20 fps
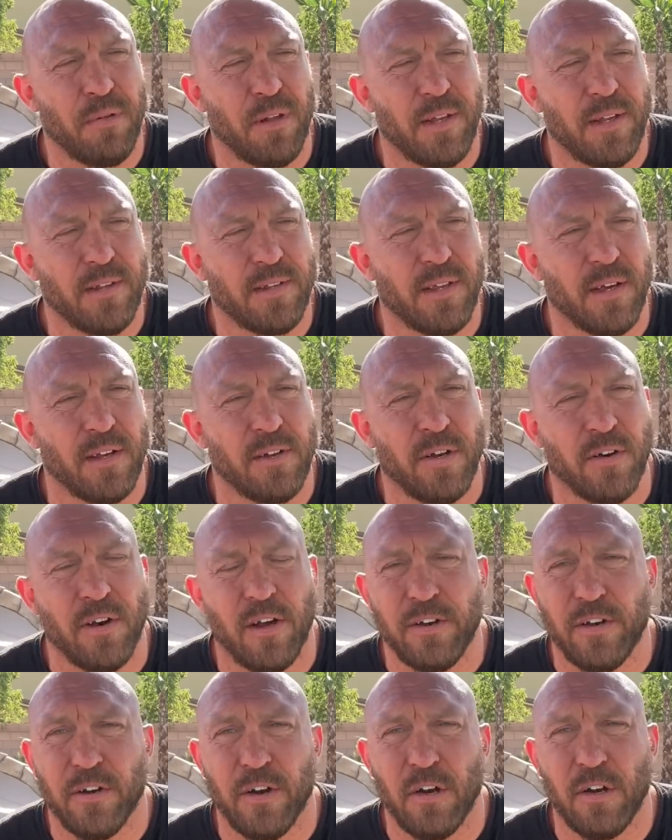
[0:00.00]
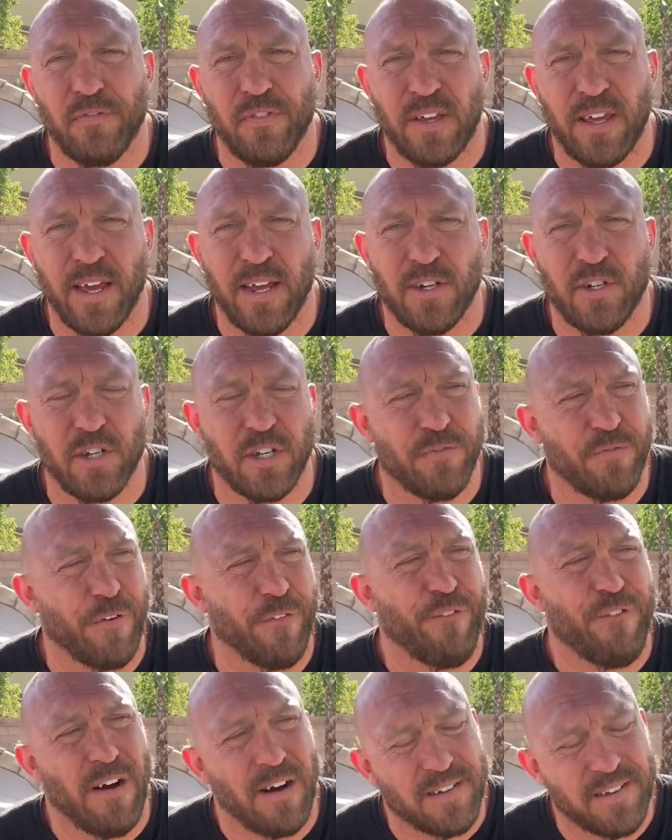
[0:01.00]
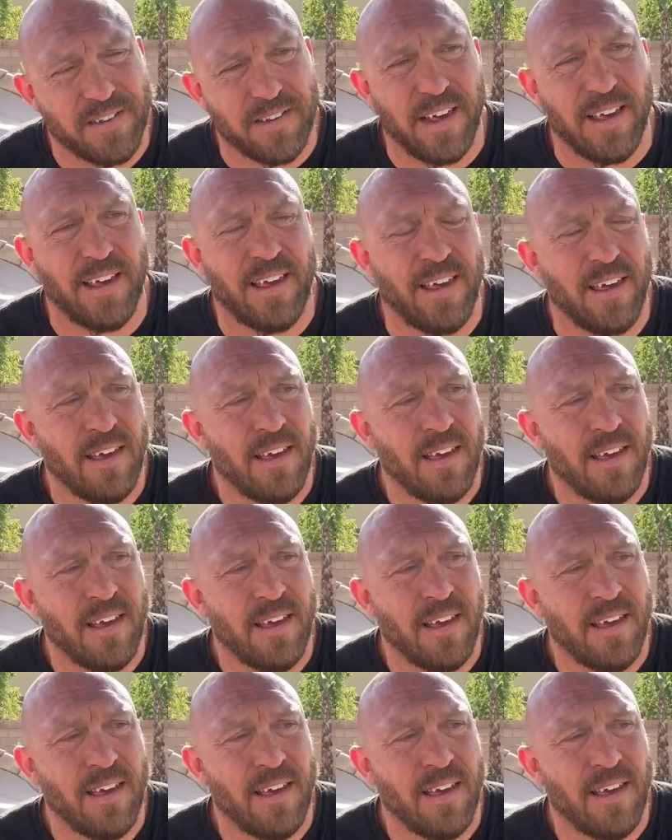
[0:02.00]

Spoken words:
Please turn on your notifications, for fuck's sake.